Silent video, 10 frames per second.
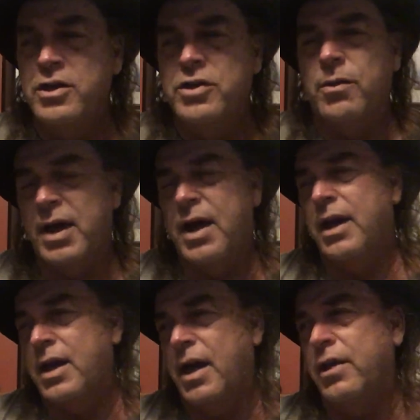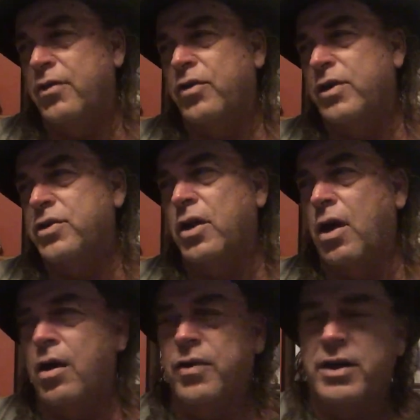So we gotta kinda entrust
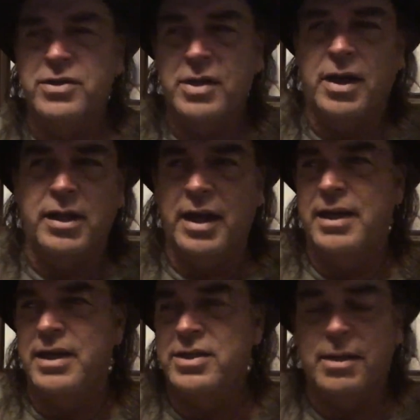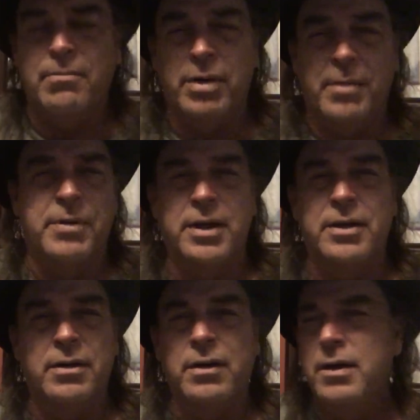Garth, and it's not like he's some
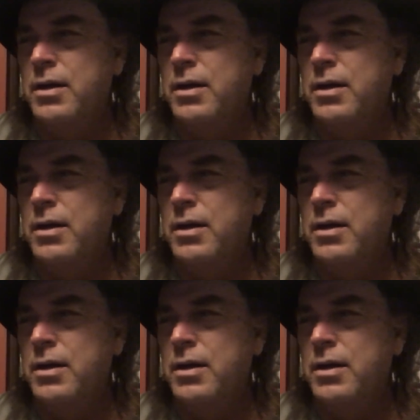bumpkin